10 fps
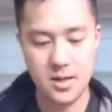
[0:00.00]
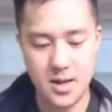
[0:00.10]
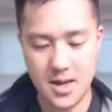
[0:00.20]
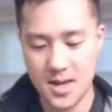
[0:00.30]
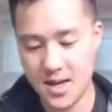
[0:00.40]

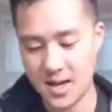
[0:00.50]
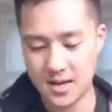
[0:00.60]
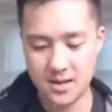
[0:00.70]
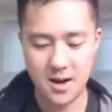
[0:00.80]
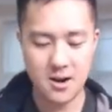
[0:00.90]

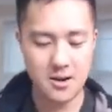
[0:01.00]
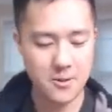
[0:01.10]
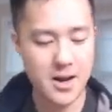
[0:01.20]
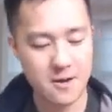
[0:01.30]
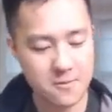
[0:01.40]
And alright, we
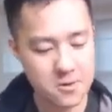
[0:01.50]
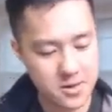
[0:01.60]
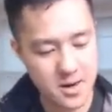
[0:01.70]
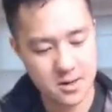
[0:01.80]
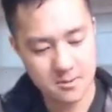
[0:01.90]
got our first
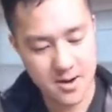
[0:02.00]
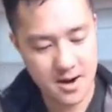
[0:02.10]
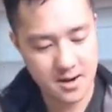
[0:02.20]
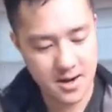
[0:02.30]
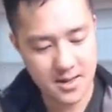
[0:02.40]
character
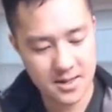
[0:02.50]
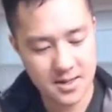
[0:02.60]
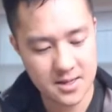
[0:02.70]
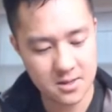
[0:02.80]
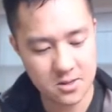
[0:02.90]
rare. I think
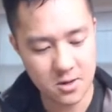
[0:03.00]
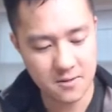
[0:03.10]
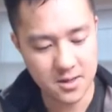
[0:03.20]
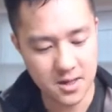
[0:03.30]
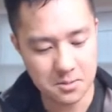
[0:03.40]
these deserve
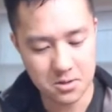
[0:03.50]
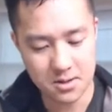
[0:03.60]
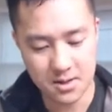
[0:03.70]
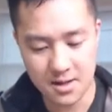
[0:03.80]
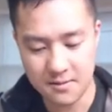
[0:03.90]
a double
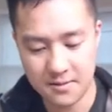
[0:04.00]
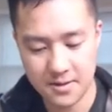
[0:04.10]
sleeve.